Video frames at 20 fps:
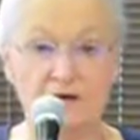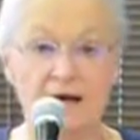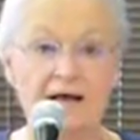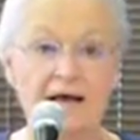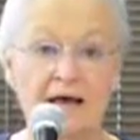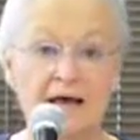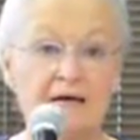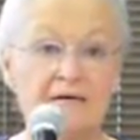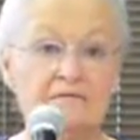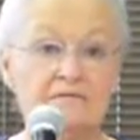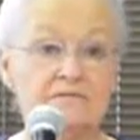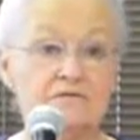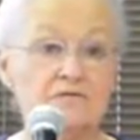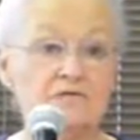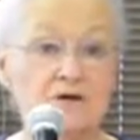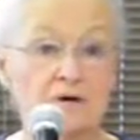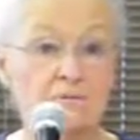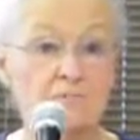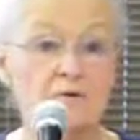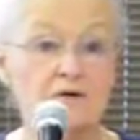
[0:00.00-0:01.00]
I had
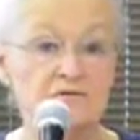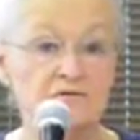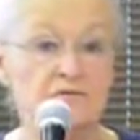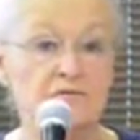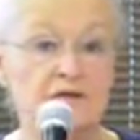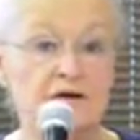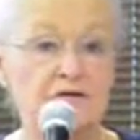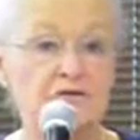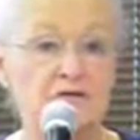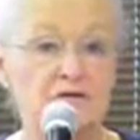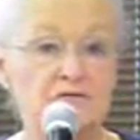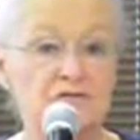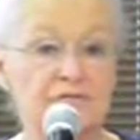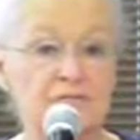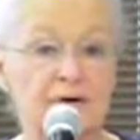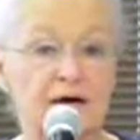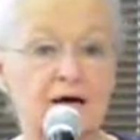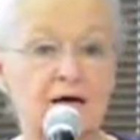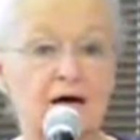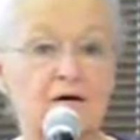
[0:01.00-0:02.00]
some reservations
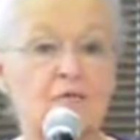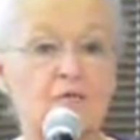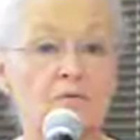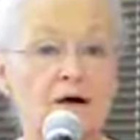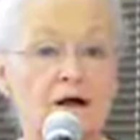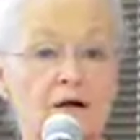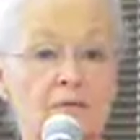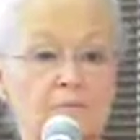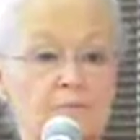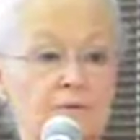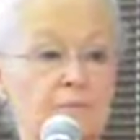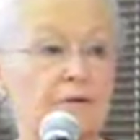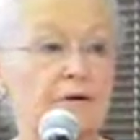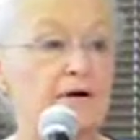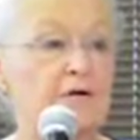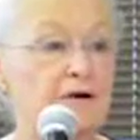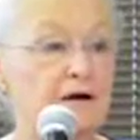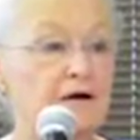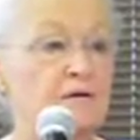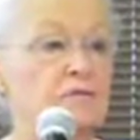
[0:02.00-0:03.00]
about how well
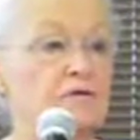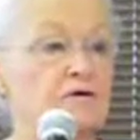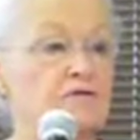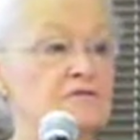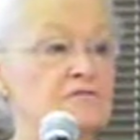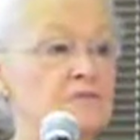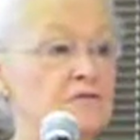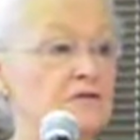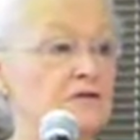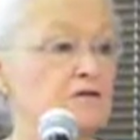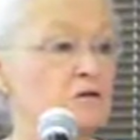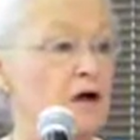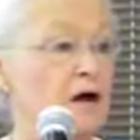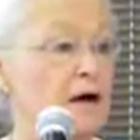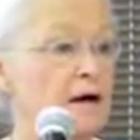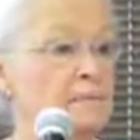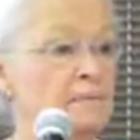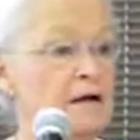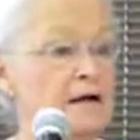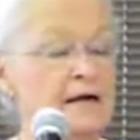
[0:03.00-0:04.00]
prepared I was for the
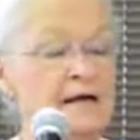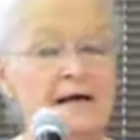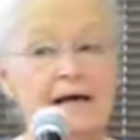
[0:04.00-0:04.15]
job.